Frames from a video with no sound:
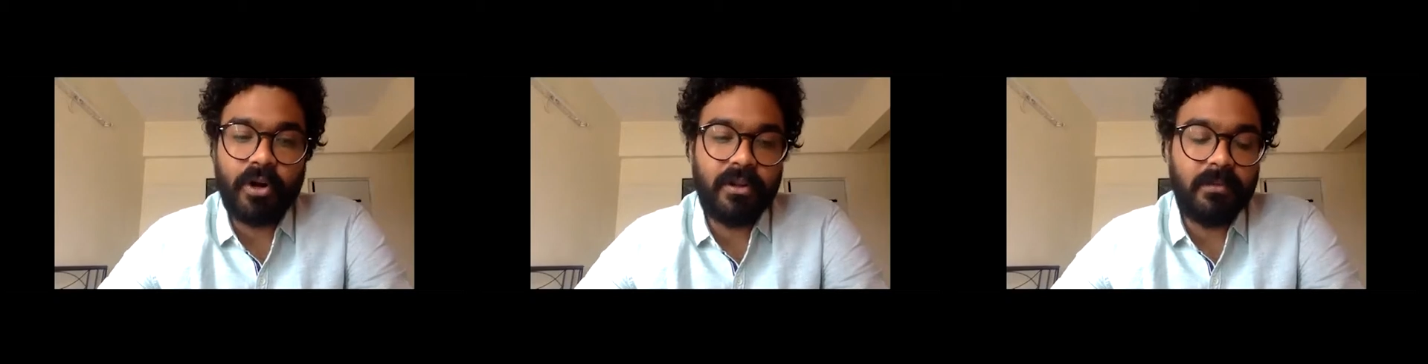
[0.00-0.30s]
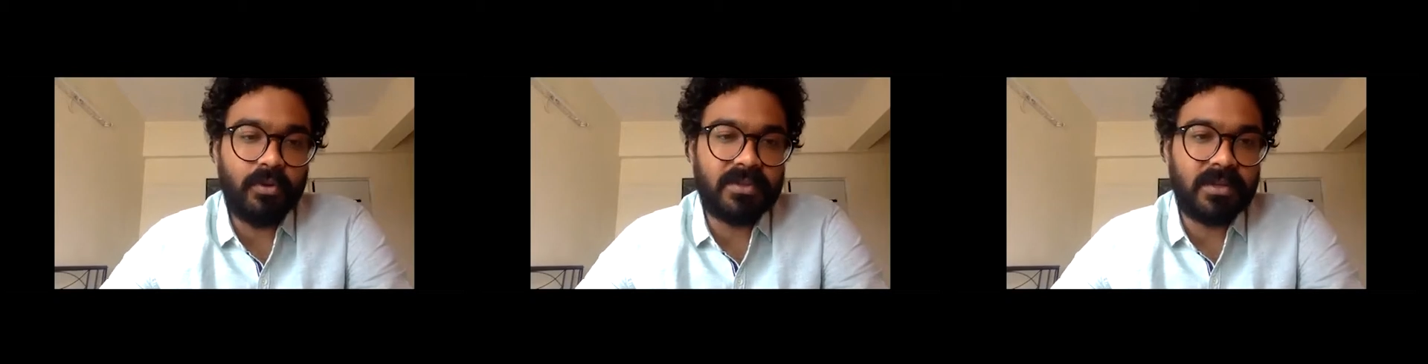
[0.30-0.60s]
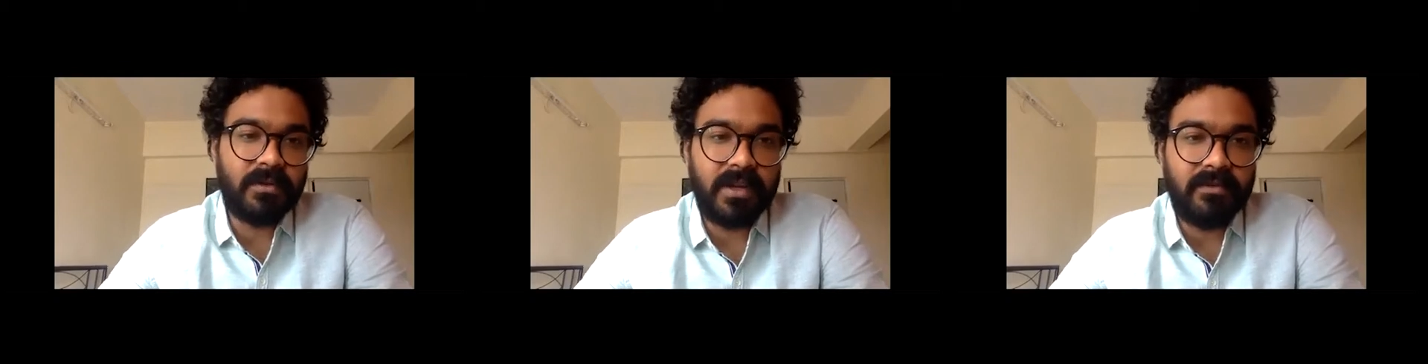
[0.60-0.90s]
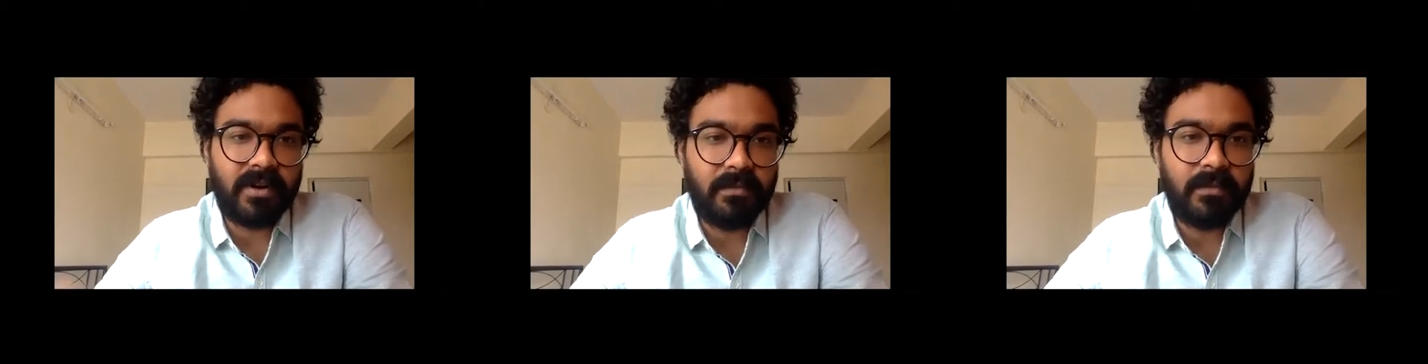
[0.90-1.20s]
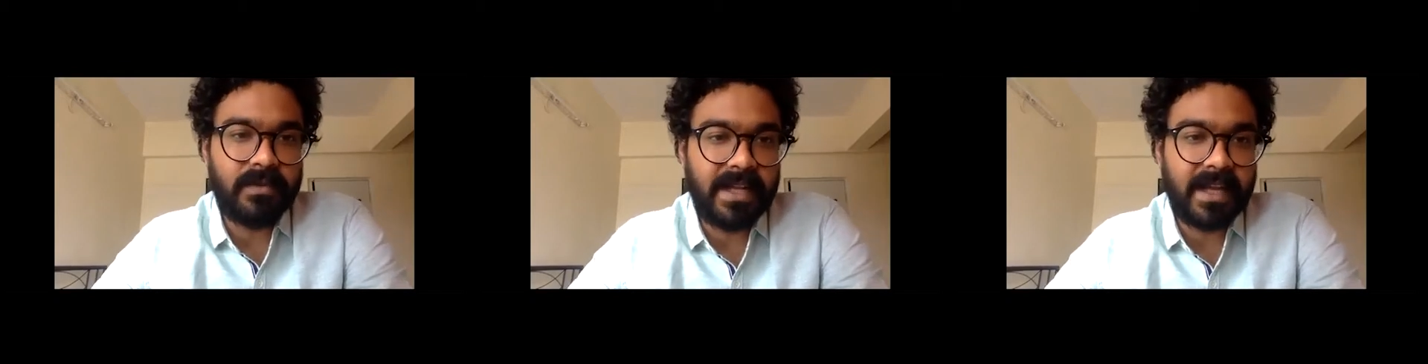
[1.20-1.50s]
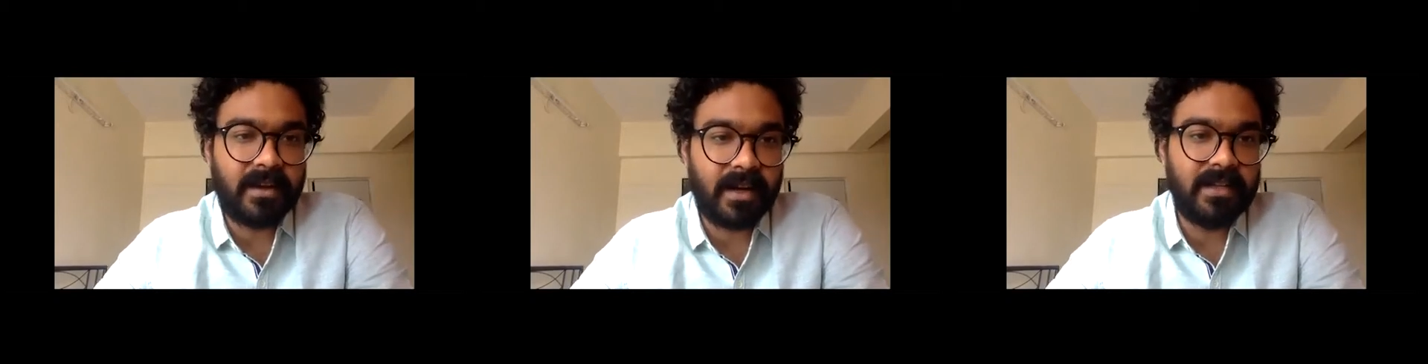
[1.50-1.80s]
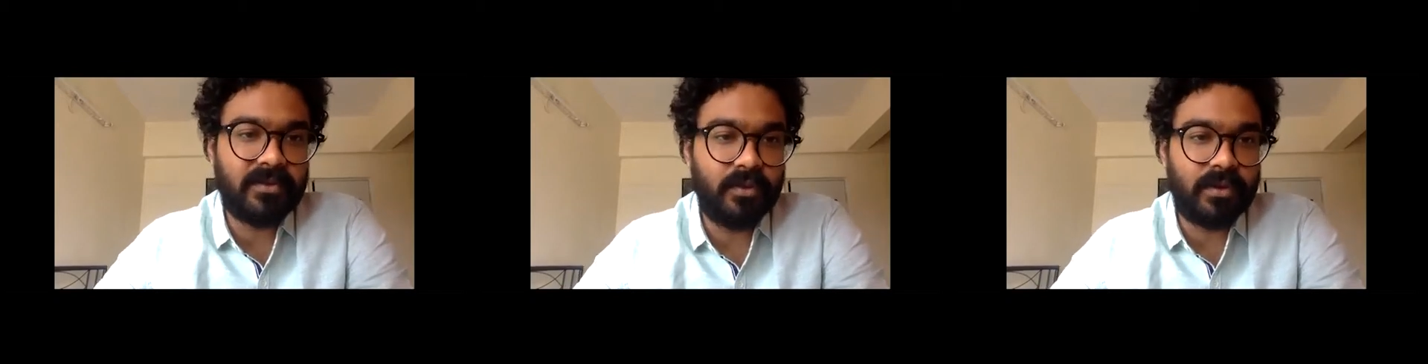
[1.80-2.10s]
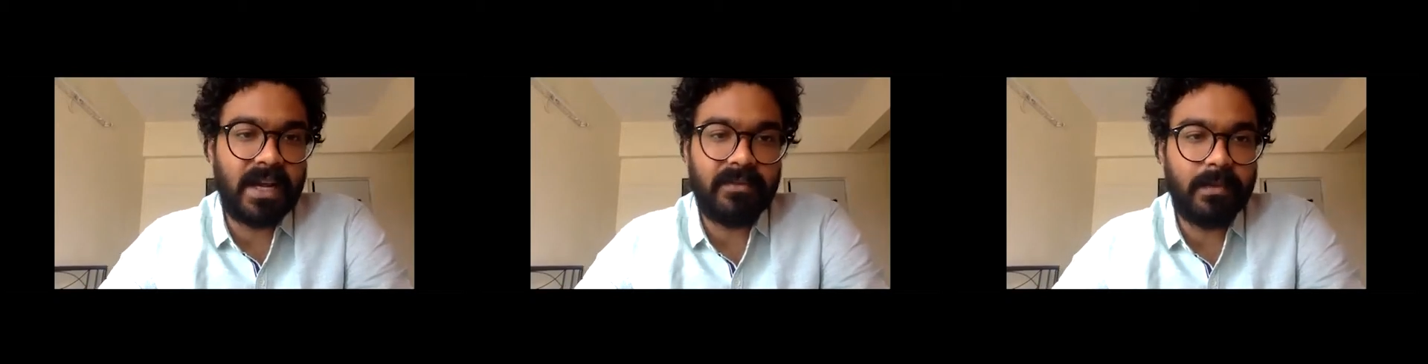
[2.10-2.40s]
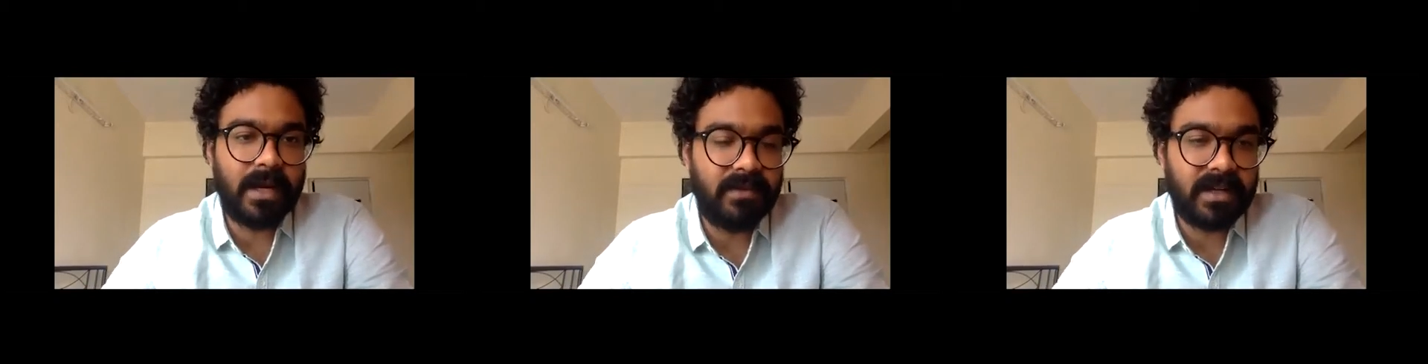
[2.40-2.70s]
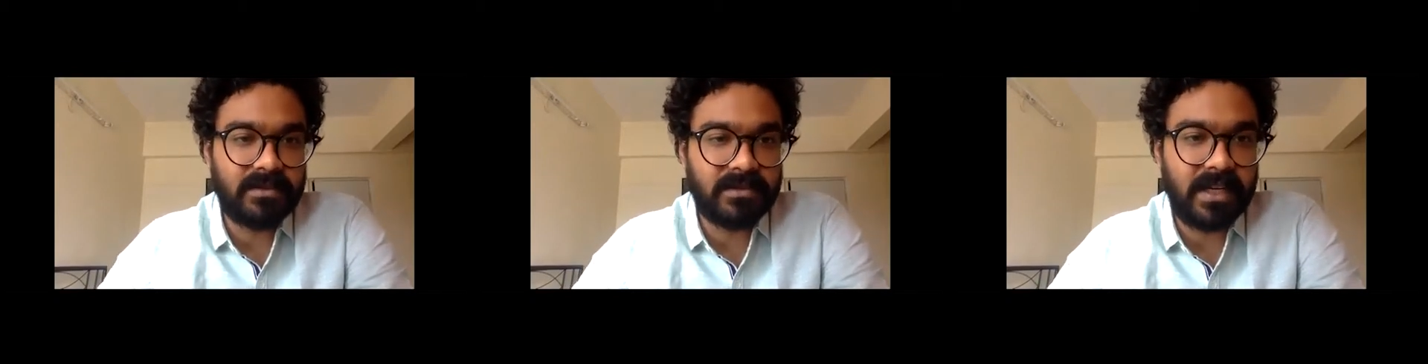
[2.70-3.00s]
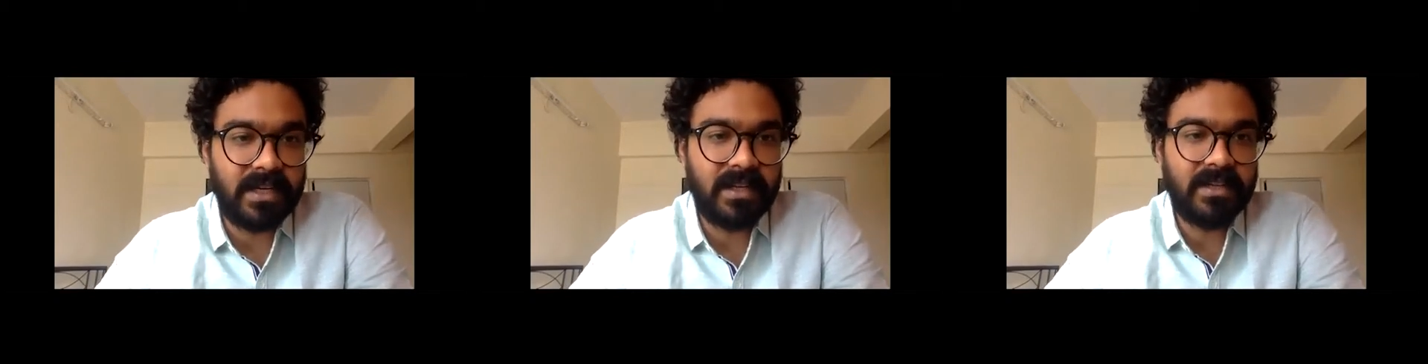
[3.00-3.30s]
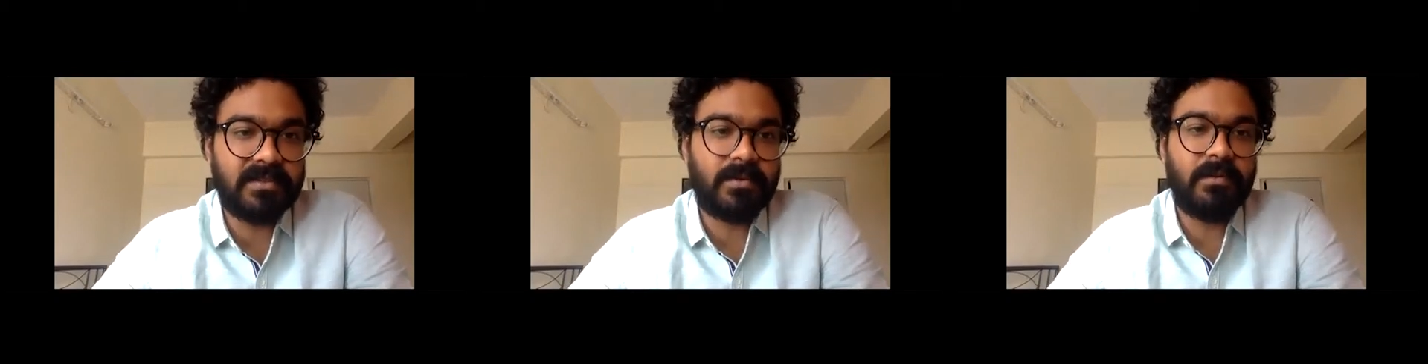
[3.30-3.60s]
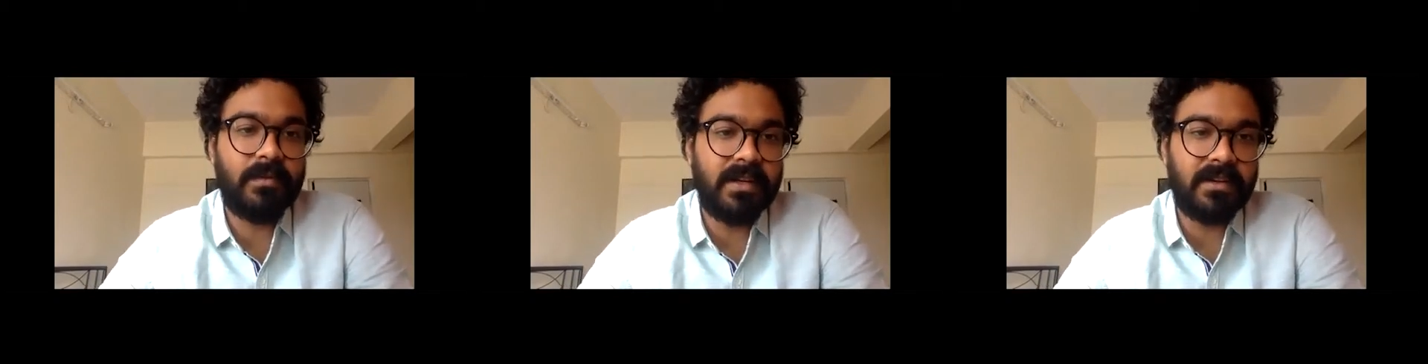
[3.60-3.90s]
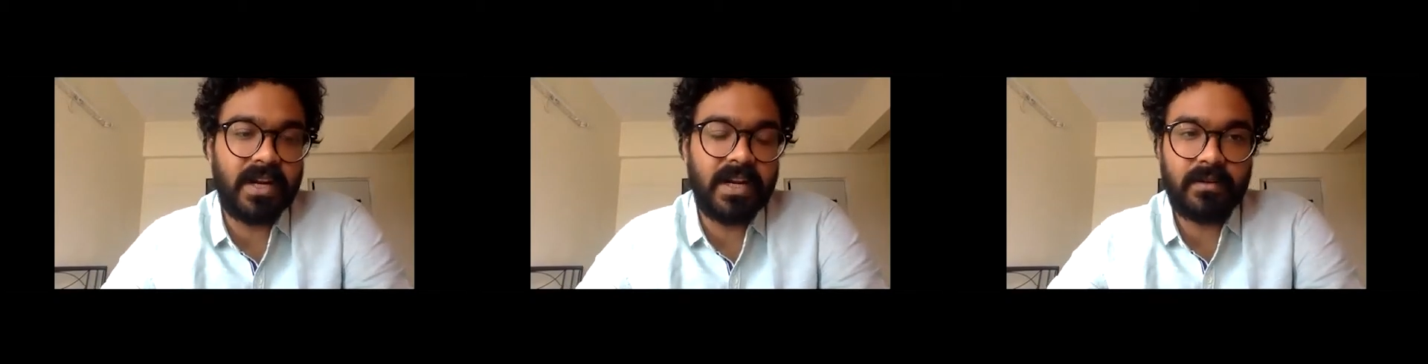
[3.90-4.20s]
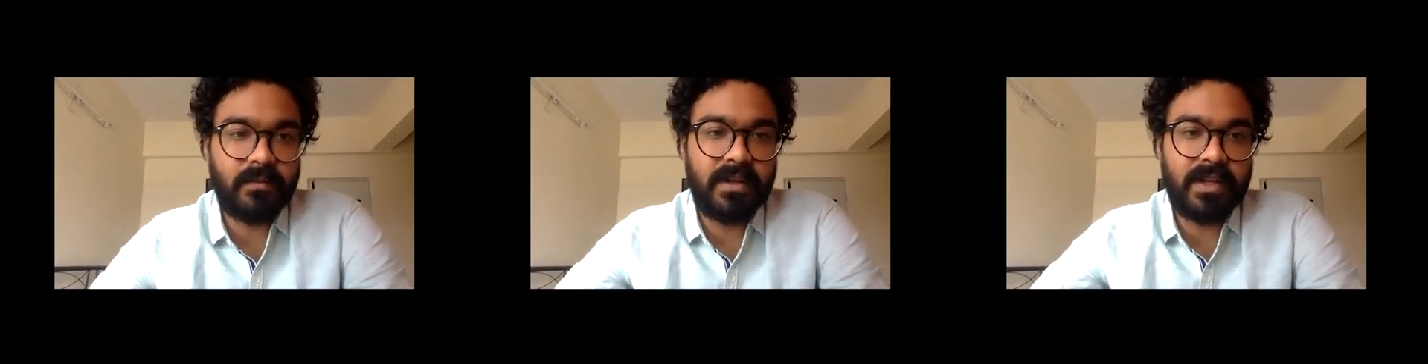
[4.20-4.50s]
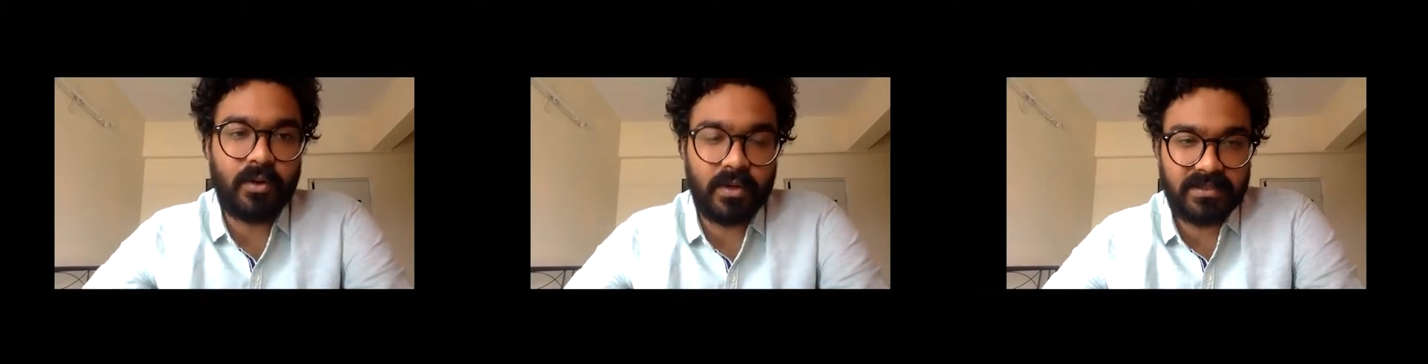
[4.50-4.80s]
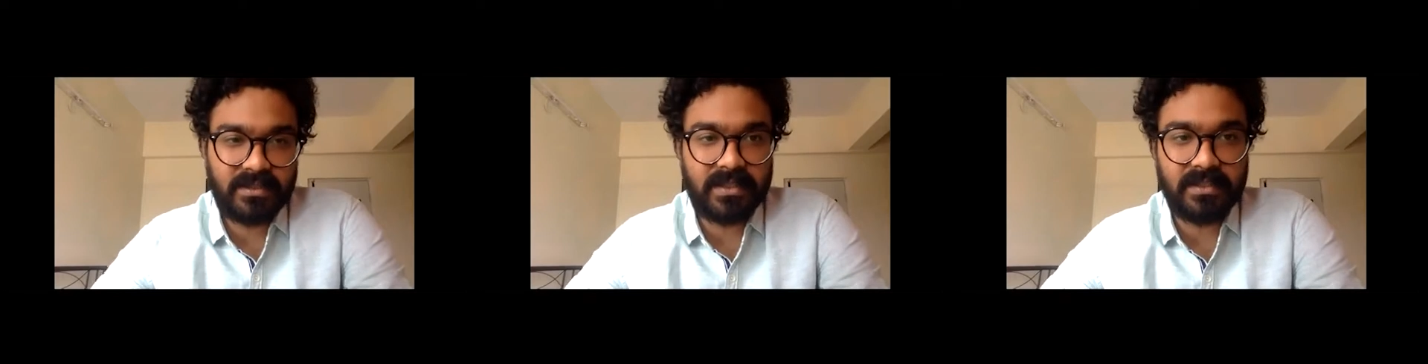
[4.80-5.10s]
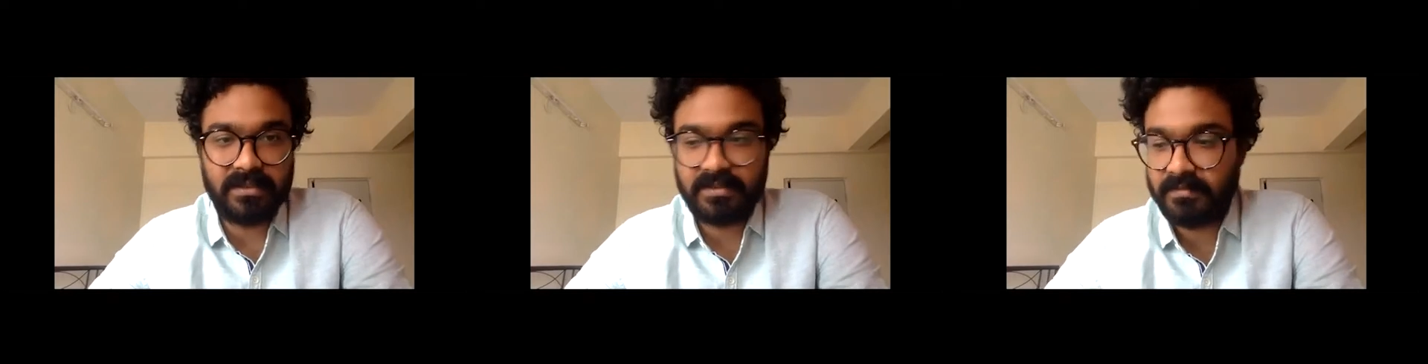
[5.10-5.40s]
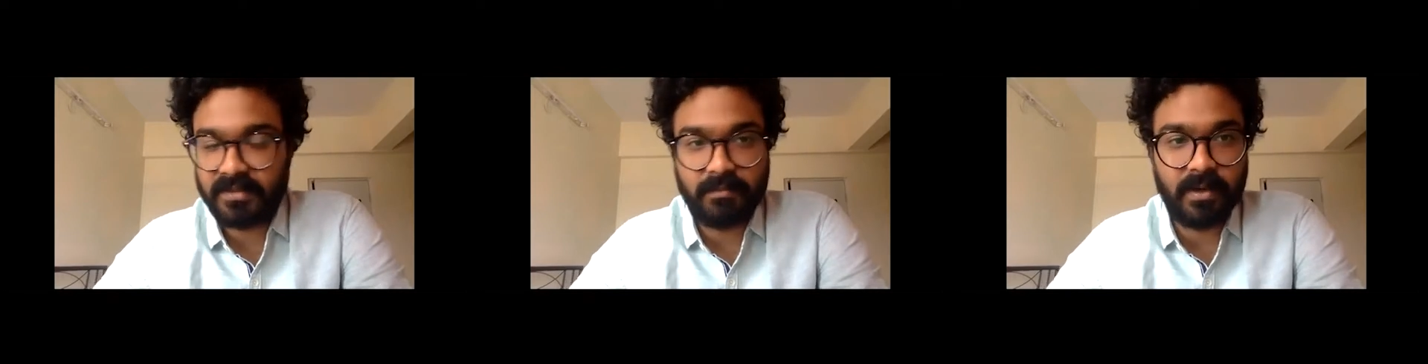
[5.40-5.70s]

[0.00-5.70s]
or the most away from tech, right? So you can have the manufacturers, retailers probably integrated with their own existing systems. But